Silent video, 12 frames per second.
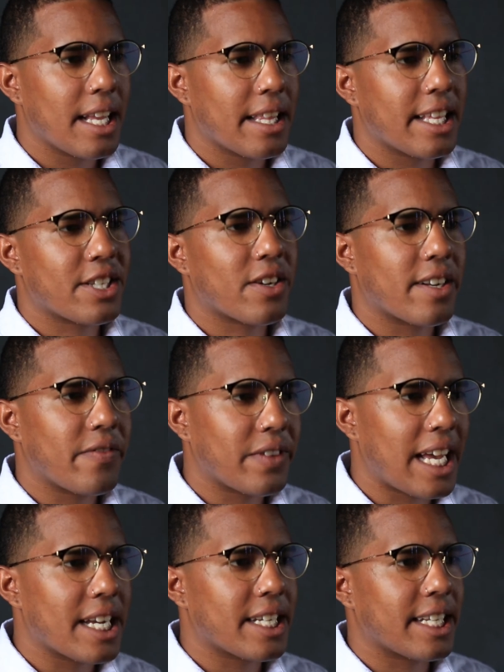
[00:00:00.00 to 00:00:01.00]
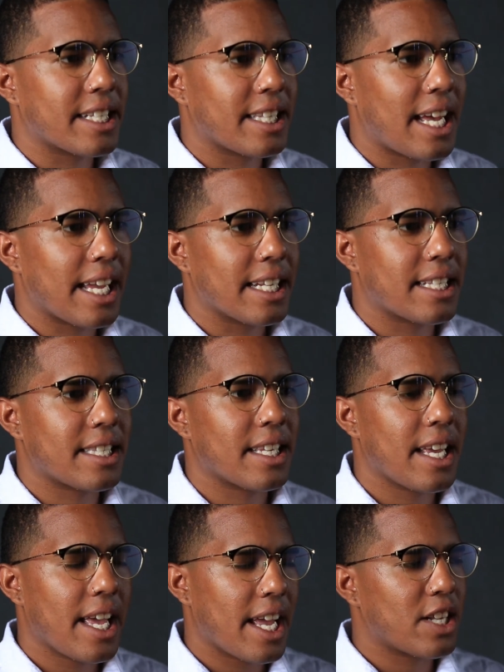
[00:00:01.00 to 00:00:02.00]
that started flashing its lights.
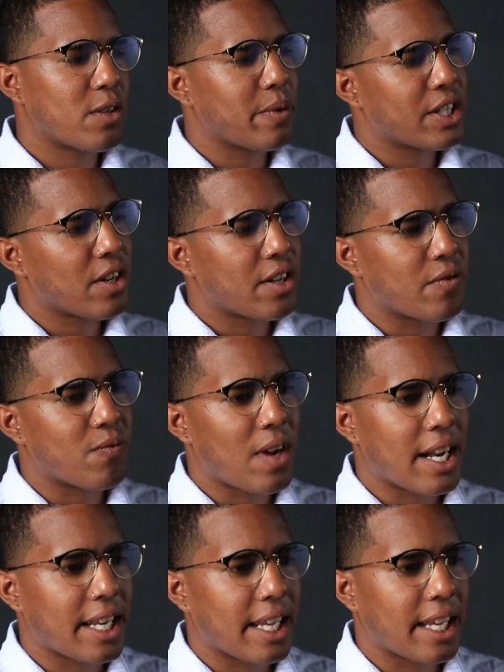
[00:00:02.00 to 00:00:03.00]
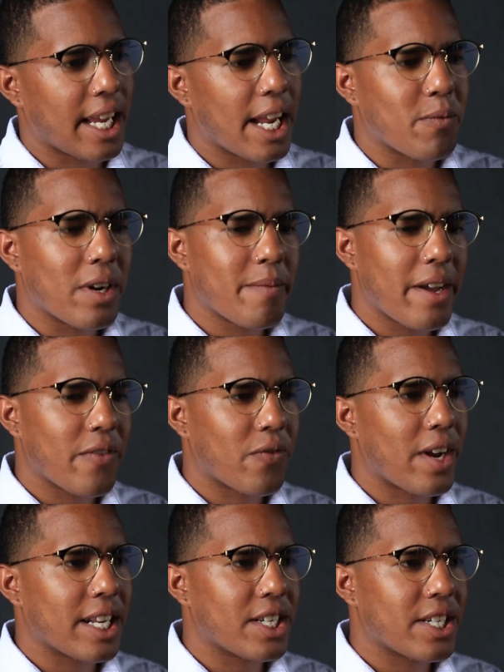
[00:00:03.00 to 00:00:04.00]
And so we started running, and one of my
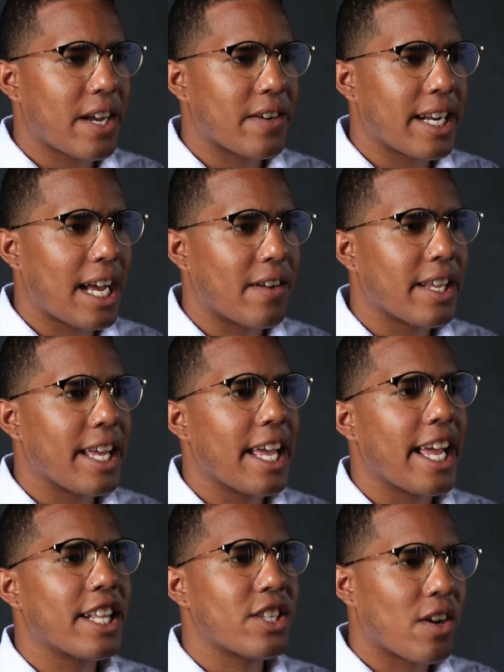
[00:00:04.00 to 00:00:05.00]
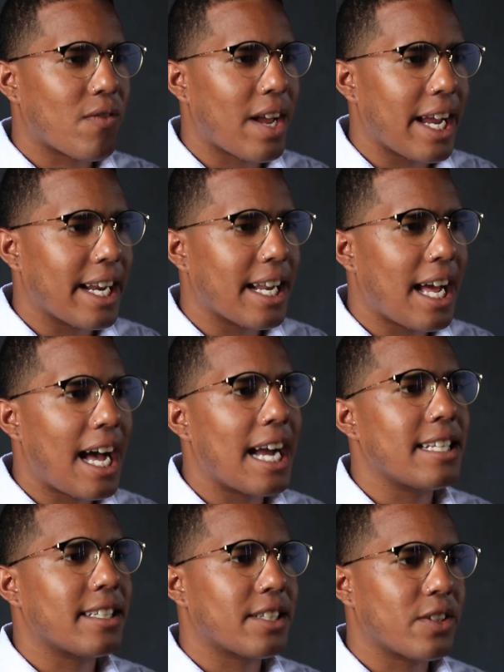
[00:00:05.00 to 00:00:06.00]
friends shouted out, "It's all right,
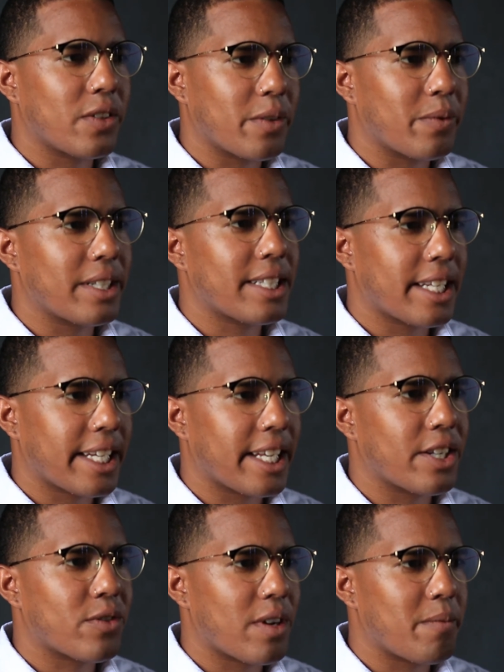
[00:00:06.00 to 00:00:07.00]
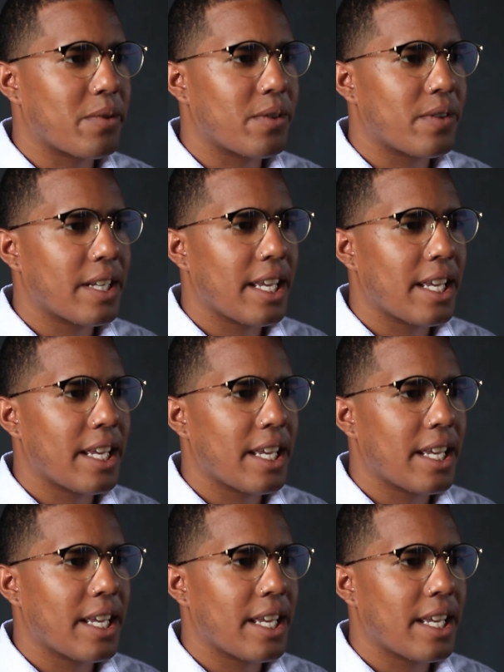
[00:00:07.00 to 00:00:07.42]
Isaac's the only one that's gonna get in trouble."